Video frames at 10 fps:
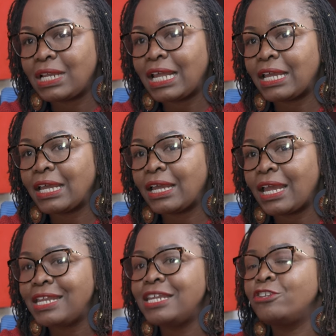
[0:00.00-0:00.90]
Like
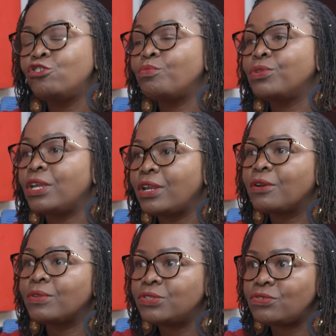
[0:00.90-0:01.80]
I need to put the
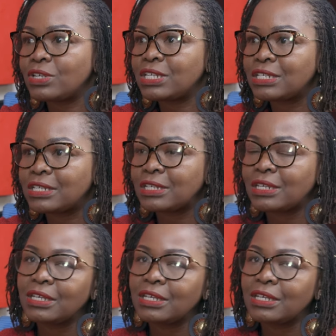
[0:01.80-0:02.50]
record straight.